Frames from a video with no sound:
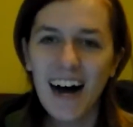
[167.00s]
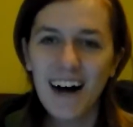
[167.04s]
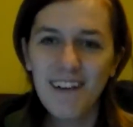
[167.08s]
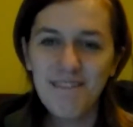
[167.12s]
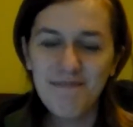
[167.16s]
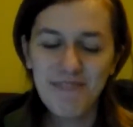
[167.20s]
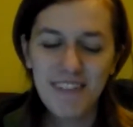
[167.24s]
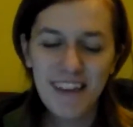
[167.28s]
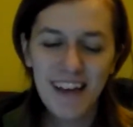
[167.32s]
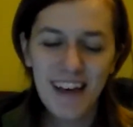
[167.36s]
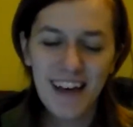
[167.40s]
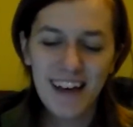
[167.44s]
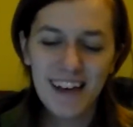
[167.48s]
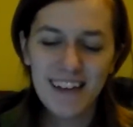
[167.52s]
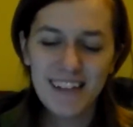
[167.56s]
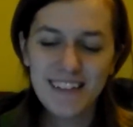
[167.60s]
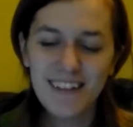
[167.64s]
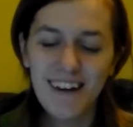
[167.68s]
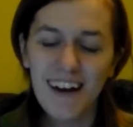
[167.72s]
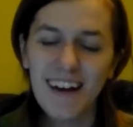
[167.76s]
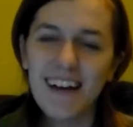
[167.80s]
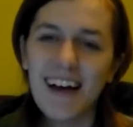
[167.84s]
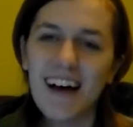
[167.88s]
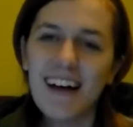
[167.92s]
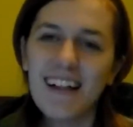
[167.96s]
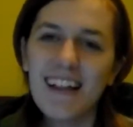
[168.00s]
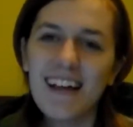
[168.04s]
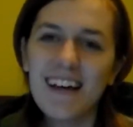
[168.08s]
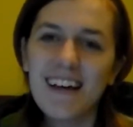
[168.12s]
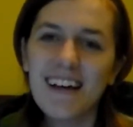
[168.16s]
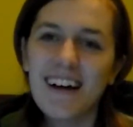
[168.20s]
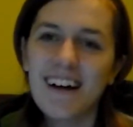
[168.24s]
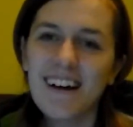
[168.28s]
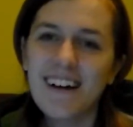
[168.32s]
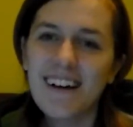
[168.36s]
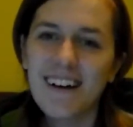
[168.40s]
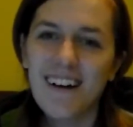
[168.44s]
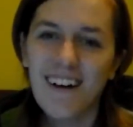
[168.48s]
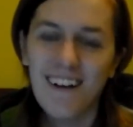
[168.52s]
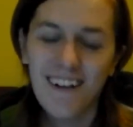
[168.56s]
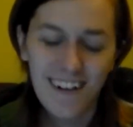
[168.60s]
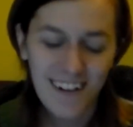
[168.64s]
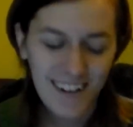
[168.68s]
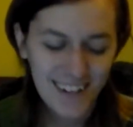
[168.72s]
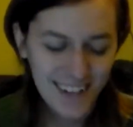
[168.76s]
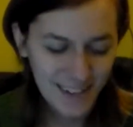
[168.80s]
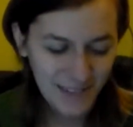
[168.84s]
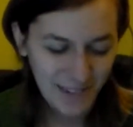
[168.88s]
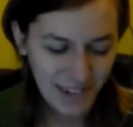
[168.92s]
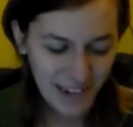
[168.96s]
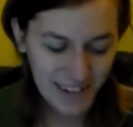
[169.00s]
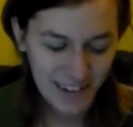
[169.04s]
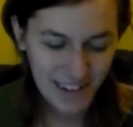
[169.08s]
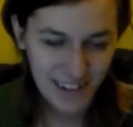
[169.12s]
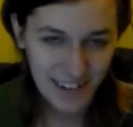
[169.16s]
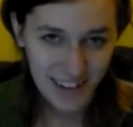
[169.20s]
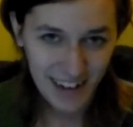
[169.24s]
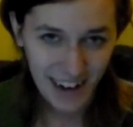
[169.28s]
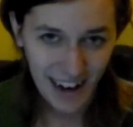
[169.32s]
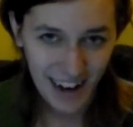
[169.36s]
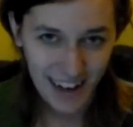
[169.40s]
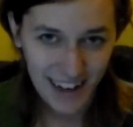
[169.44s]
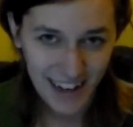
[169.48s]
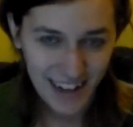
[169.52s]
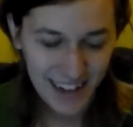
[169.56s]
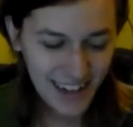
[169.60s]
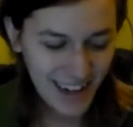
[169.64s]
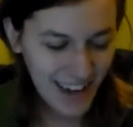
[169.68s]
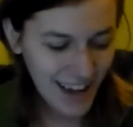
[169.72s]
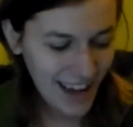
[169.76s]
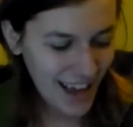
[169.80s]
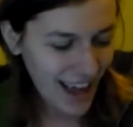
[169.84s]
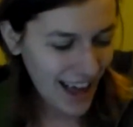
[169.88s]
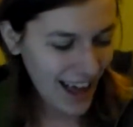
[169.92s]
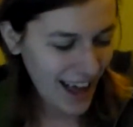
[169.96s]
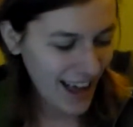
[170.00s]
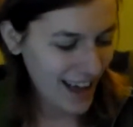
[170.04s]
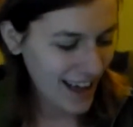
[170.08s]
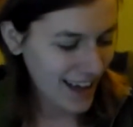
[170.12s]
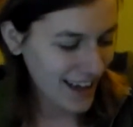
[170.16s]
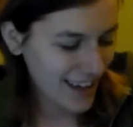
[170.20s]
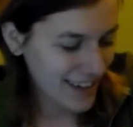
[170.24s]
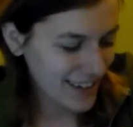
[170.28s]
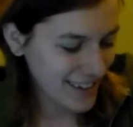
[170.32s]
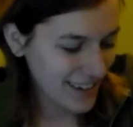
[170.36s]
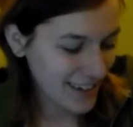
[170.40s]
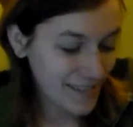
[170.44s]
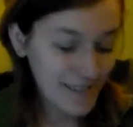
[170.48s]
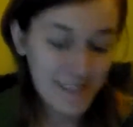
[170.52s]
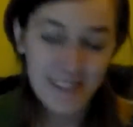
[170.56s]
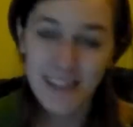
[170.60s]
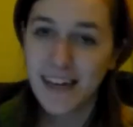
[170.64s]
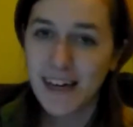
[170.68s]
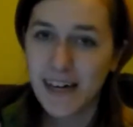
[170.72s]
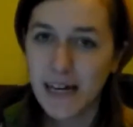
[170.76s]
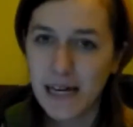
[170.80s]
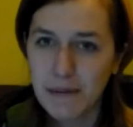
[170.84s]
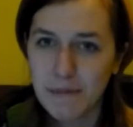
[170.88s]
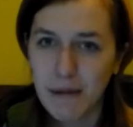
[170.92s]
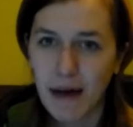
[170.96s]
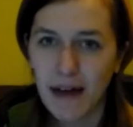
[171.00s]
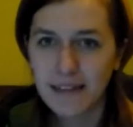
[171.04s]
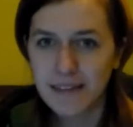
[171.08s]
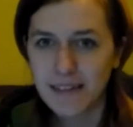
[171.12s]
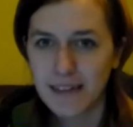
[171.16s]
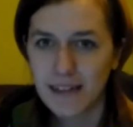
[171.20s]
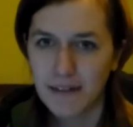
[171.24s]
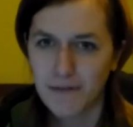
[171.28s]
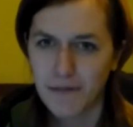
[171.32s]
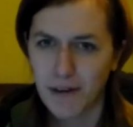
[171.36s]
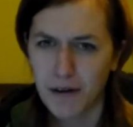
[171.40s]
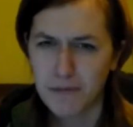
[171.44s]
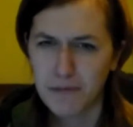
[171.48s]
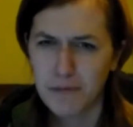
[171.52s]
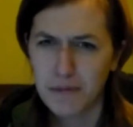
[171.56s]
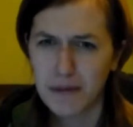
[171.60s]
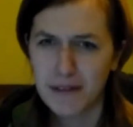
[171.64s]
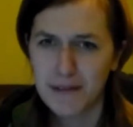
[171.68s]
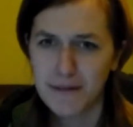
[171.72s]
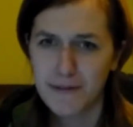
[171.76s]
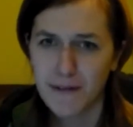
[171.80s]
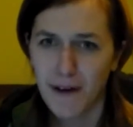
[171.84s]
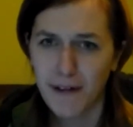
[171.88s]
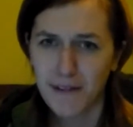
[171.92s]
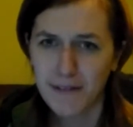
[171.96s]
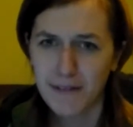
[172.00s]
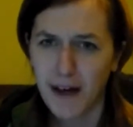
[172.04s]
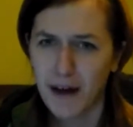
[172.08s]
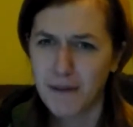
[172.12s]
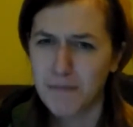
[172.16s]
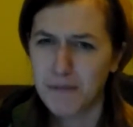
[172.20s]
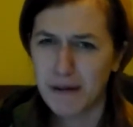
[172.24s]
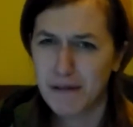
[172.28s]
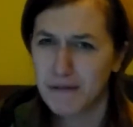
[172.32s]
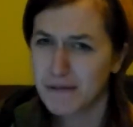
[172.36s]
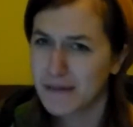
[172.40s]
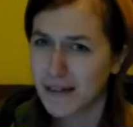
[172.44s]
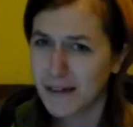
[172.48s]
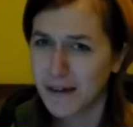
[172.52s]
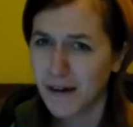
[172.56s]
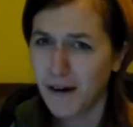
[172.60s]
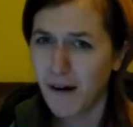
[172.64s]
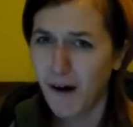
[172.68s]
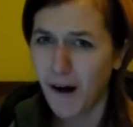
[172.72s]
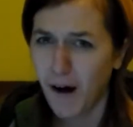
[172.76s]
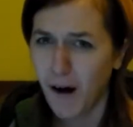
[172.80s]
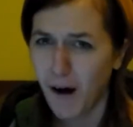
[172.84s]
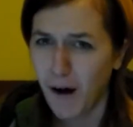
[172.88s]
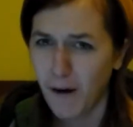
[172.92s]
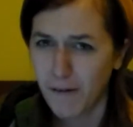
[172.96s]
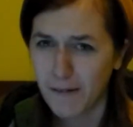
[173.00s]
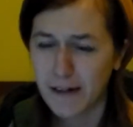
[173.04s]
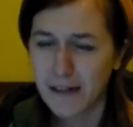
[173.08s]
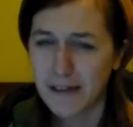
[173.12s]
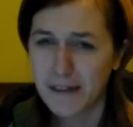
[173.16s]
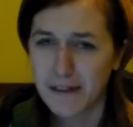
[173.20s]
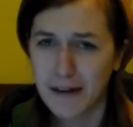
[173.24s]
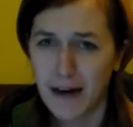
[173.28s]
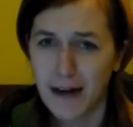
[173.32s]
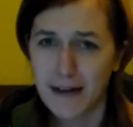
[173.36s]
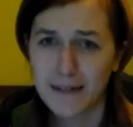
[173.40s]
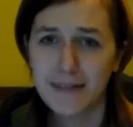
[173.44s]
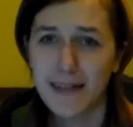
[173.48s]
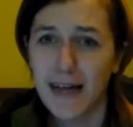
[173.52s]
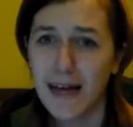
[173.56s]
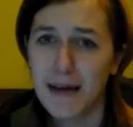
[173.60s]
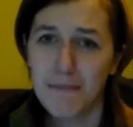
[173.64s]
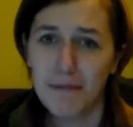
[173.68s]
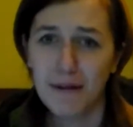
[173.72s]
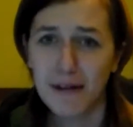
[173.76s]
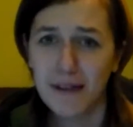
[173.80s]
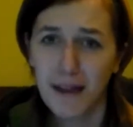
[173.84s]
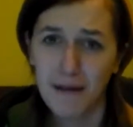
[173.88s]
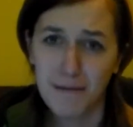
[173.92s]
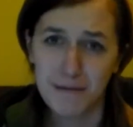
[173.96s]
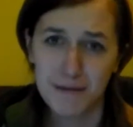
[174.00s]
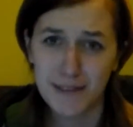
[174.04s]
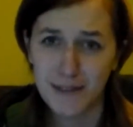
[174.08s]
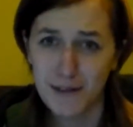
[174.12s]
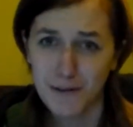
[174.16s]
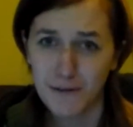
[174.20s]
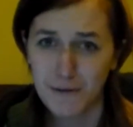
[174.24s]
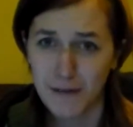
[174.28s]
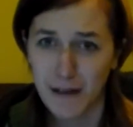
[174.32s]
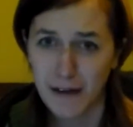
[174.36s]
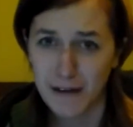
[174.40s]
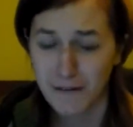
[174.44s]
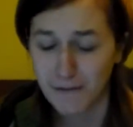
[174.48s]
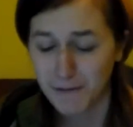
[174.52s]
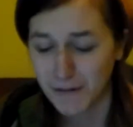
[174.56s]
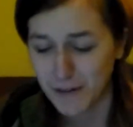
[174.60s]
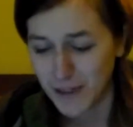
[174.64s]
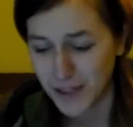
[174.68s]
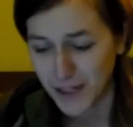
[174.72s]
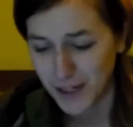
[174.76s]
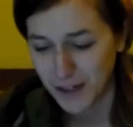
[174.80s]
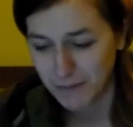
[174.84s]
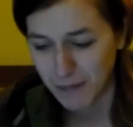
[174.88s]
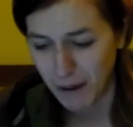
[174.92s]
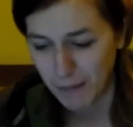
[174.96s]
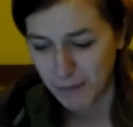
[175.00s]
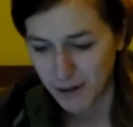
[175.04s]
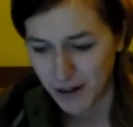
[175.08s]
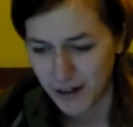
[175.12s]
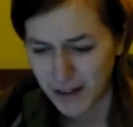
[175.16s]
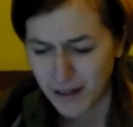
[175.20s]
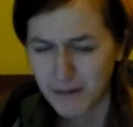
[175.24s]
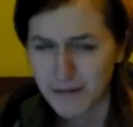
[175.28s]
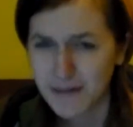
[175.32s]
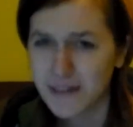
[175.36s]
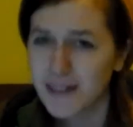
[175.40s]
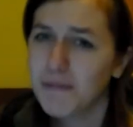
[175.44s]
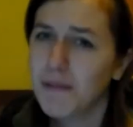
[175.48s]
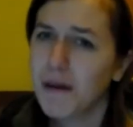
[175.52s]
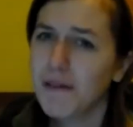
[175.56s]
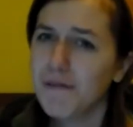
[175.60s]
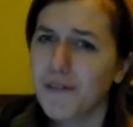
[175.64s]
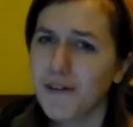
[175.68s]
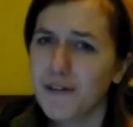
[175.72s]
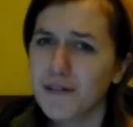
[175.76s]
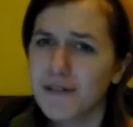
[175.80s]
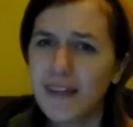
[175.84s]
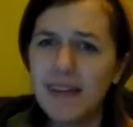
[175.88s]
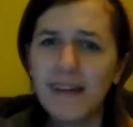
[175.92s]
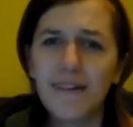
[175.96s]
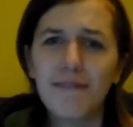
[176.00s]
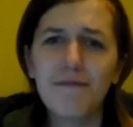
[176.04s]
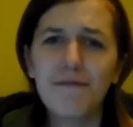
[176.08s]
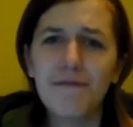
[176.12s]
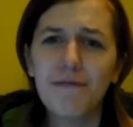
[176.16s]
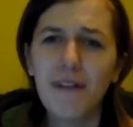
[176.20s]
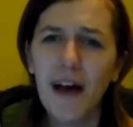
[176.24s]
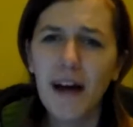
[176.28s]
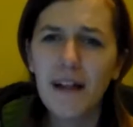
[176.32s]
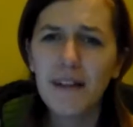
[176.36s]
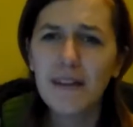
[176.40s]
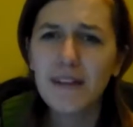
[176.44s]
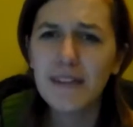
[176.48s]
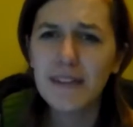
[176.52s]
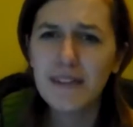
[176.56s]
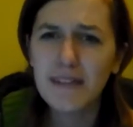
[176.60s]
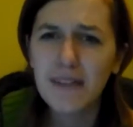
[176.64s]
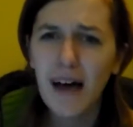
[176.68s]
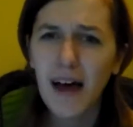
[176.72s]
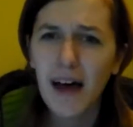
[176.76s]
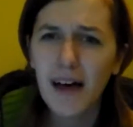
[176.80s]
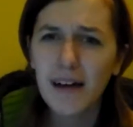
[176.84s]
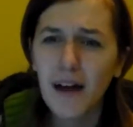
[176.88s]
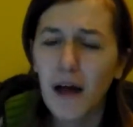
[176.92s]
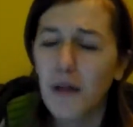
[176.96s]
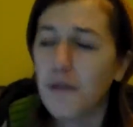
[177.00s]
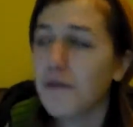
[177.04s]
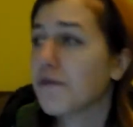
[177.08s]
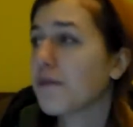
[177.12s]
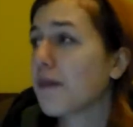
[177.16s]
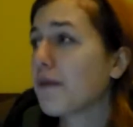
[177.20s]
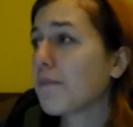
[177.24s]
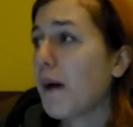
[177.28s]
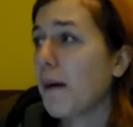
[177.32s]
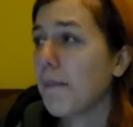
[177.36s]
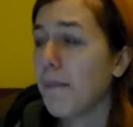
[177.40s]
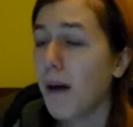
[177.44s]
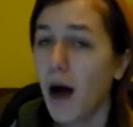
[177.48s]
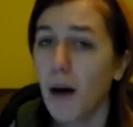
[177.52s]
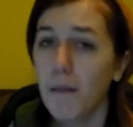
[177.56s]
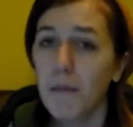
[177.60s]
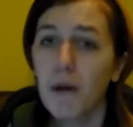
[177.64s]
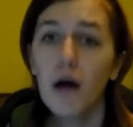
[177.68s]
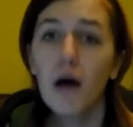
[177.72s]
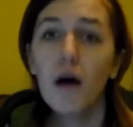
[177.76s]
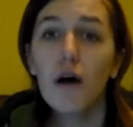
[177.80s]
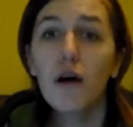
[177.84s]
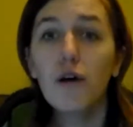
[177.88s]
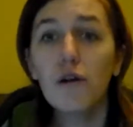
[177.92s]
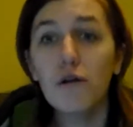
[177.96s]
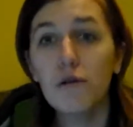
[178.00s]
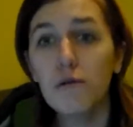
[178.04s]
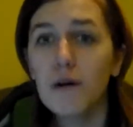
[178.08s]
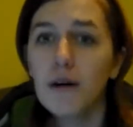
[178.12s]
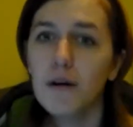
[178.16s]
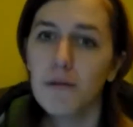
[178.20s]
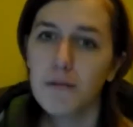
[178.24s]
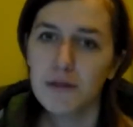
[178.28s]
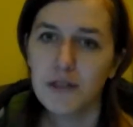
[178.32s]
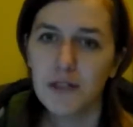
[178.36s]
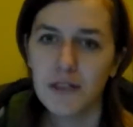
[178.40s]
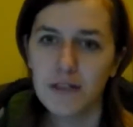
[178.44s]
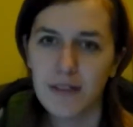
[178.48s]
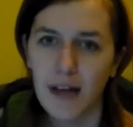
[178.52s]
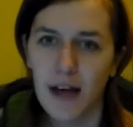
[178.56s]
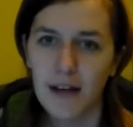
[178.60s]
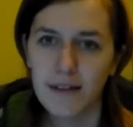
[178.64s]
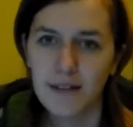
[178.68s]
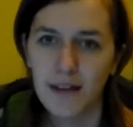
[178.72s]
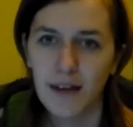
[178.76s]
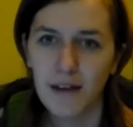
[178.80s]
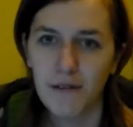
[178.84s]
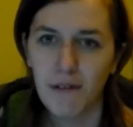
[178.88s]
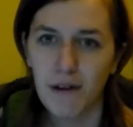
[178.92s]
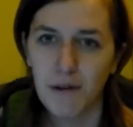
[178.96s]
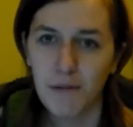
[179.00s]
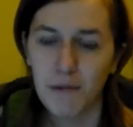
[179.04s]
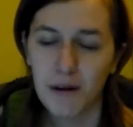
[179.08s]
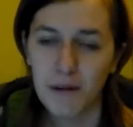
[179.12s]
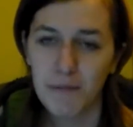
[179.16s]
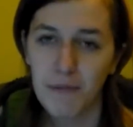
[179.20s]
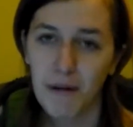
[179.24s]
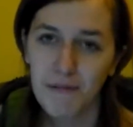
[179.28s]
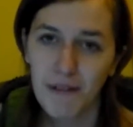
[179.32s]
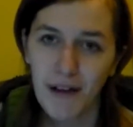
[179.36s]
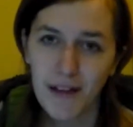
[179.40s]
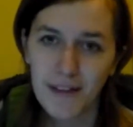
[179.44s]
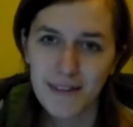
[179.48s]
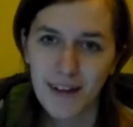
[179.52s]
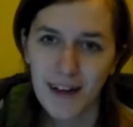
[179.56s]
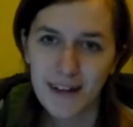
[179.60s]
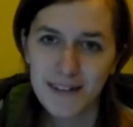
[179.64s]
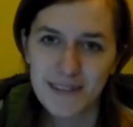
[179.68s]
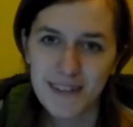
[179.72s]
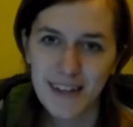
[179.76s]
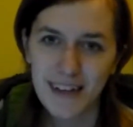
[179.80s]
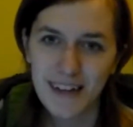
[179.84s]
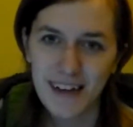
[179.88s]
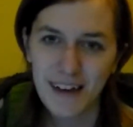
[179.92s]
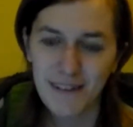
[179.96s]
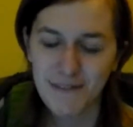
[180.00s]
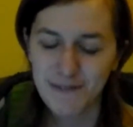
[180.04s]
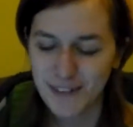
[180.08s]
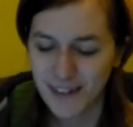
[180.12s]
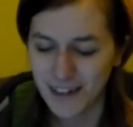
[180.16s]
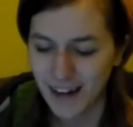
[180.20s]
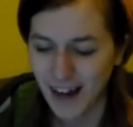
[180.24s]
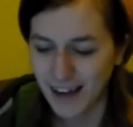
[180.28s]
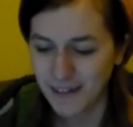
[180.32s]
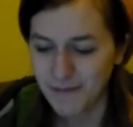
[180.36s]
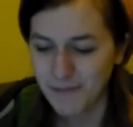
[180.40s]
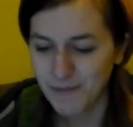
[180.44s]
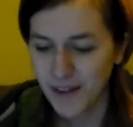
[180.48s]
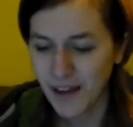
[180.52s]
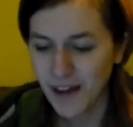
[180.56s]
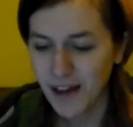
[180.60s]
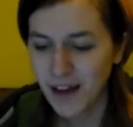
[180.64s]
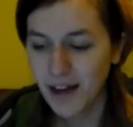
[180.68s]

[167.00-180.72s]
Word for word: um. So I got like a call in the middle of the night and it was him asking if I would be his Valentine, but it was like already the next day, but that was still like a really good memory. That was like my first like Valentine, other than my mom, who was just asking if I wanted my Valentine's Day gift tonight.